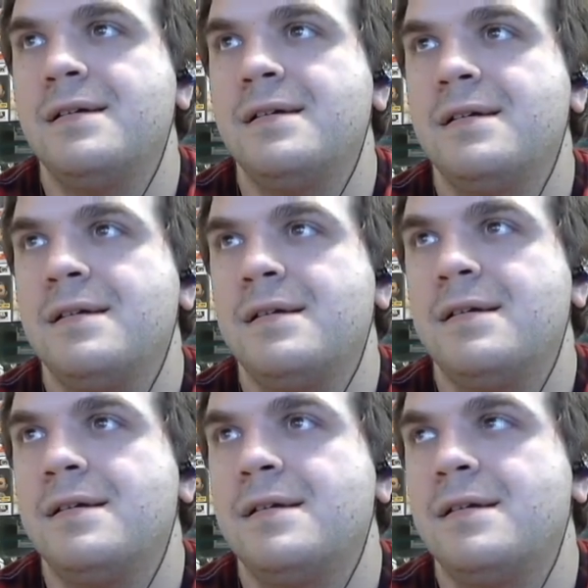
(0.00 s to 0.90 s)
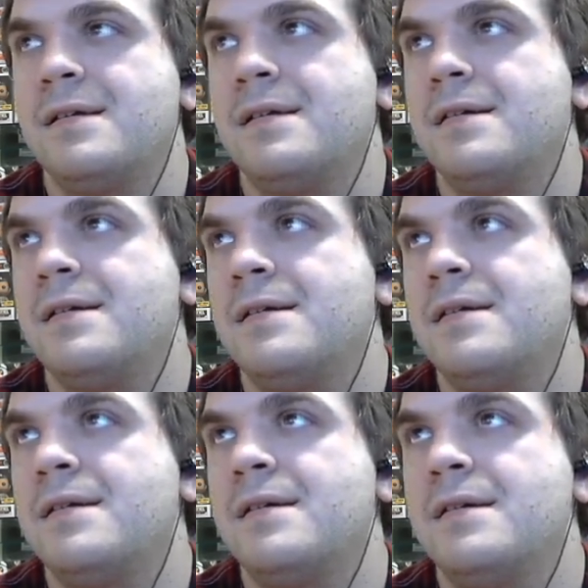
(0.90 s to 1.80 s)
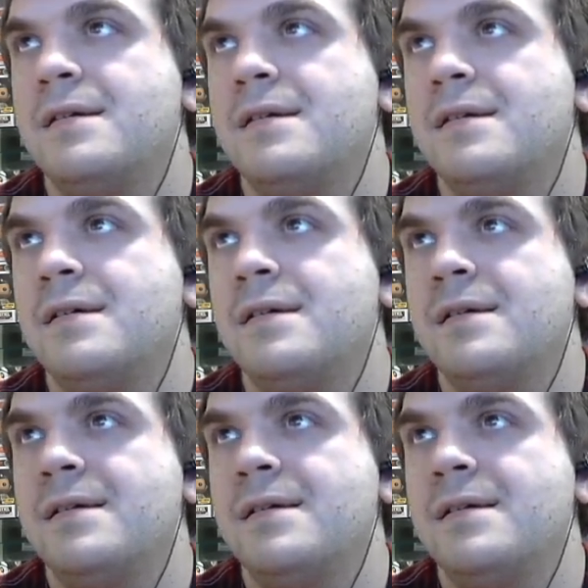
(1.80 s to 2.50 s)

I fucking don't know how to get rid of this.